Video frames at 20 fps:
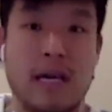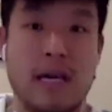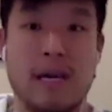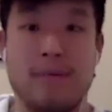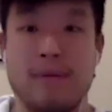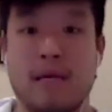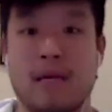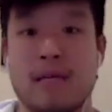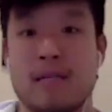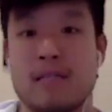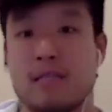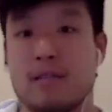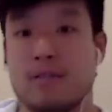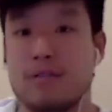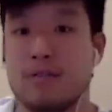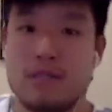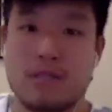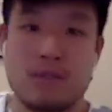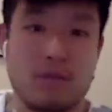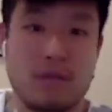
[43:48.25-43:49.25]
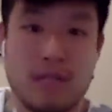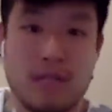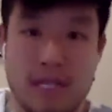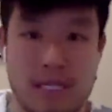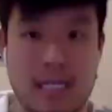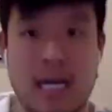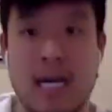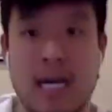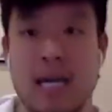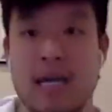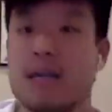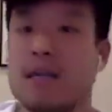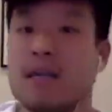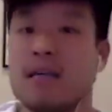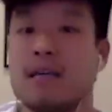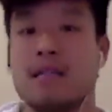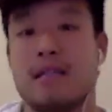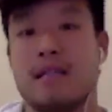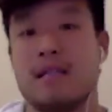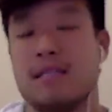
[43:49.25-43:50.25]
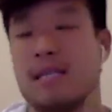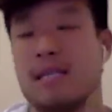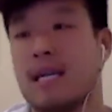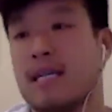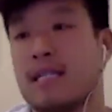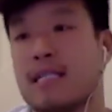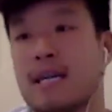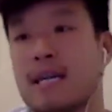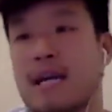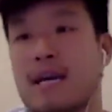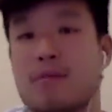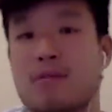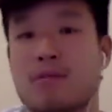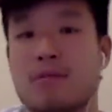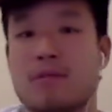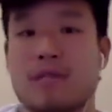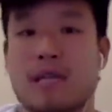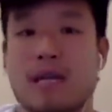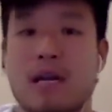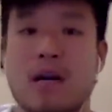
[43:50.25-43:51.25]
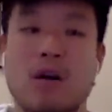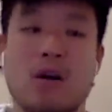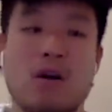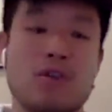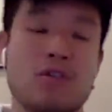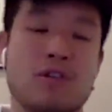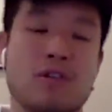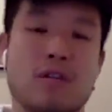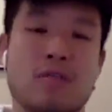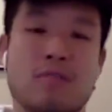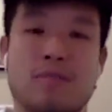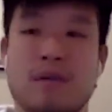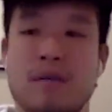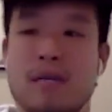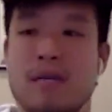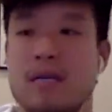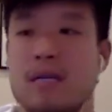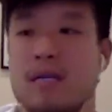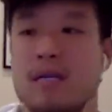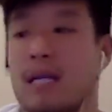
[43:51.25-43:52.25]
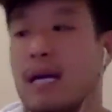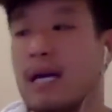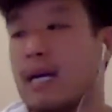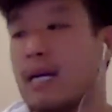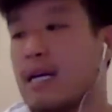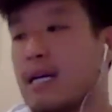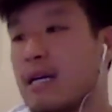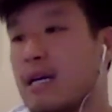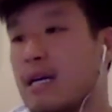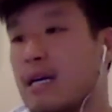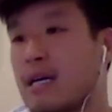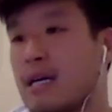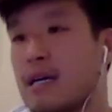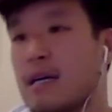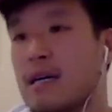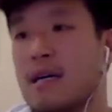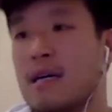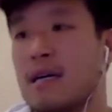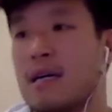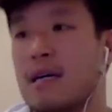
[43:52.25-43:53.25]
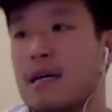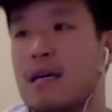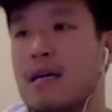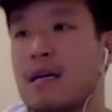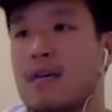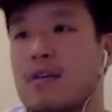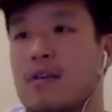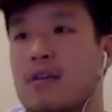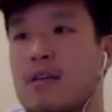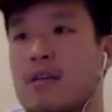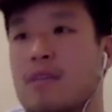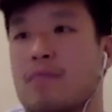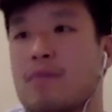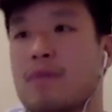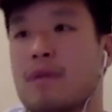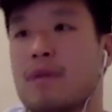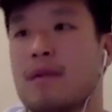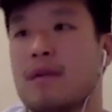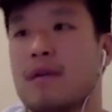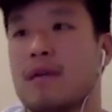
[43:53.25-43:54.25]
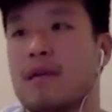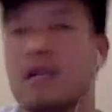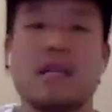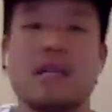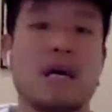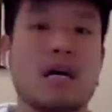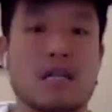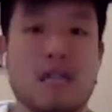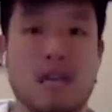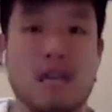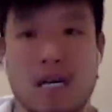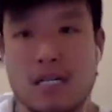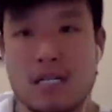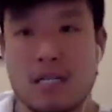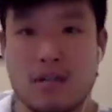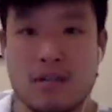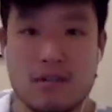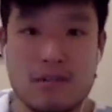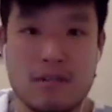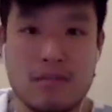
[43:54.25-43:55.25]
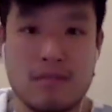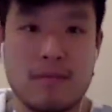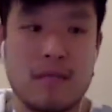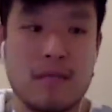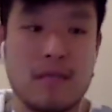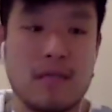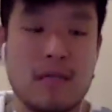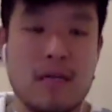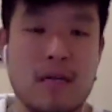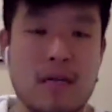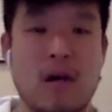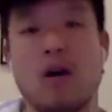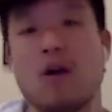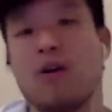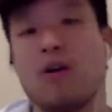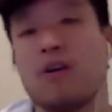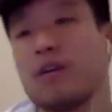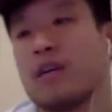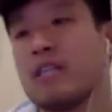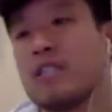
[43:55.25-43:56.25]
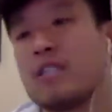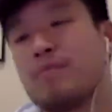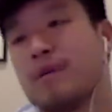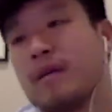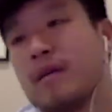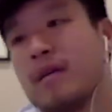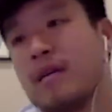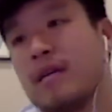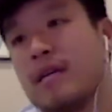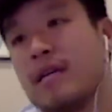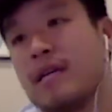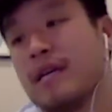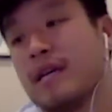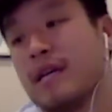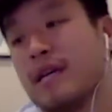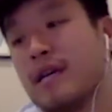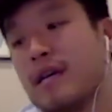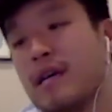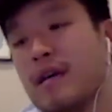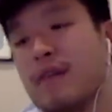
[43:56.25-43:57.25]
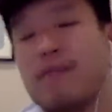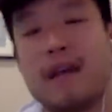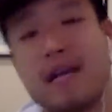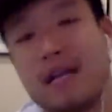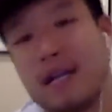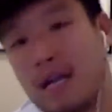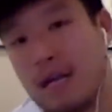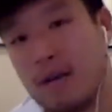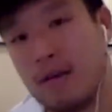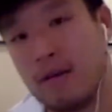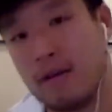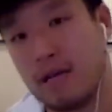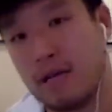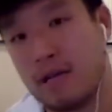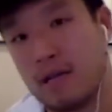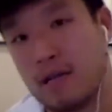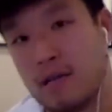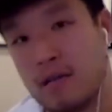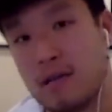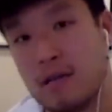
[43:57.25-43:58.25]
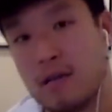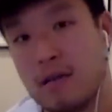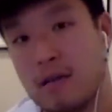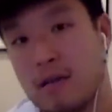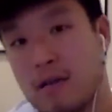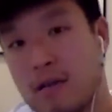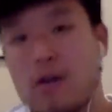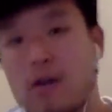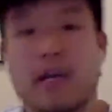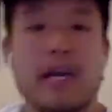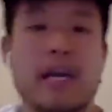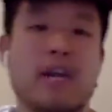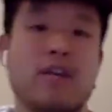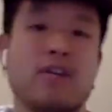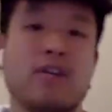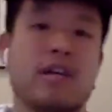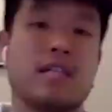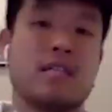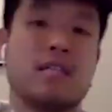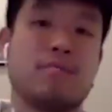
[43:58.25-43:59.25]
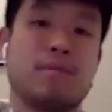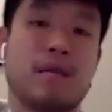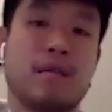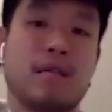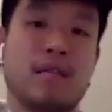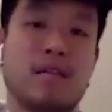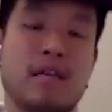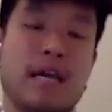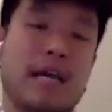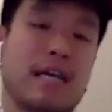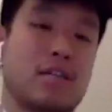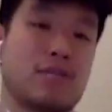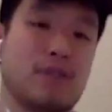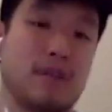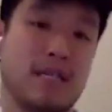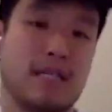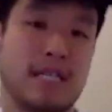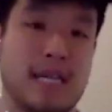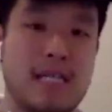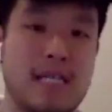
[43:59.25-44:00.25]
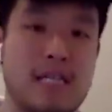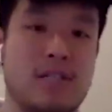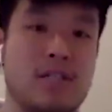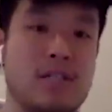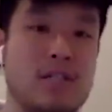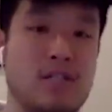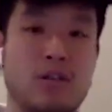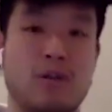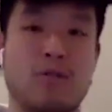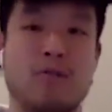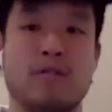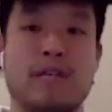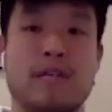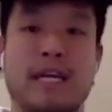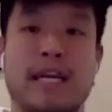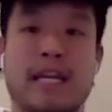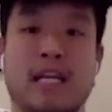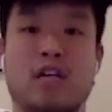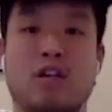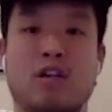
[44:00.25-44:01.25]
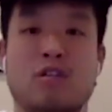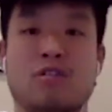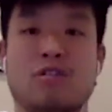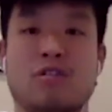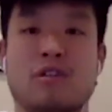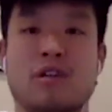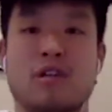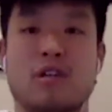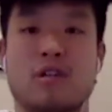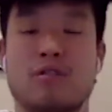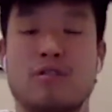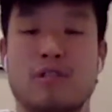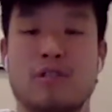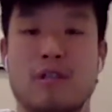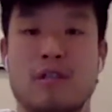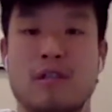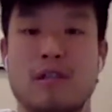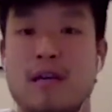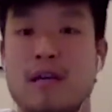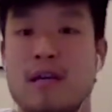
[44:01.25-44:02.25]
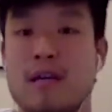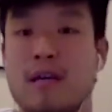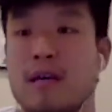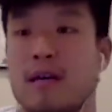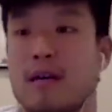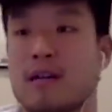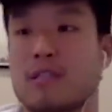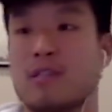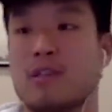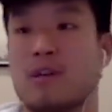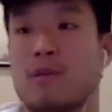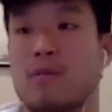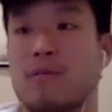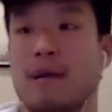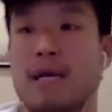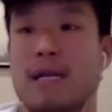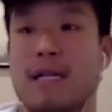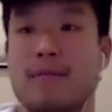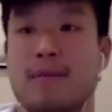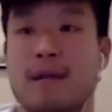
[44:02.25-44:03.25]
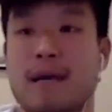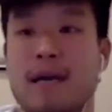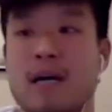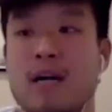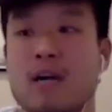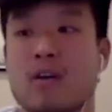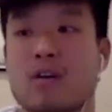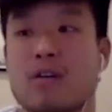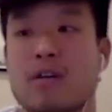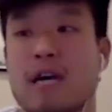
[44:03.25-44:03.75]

because it was only this high. And the second time it was like, oh, you could be like uh, you could be a lung doctor or something. Oh, you get to be a veterinarian. Okay, you get to be X-ray technician. So it was like getting closer and closer. So my my uncle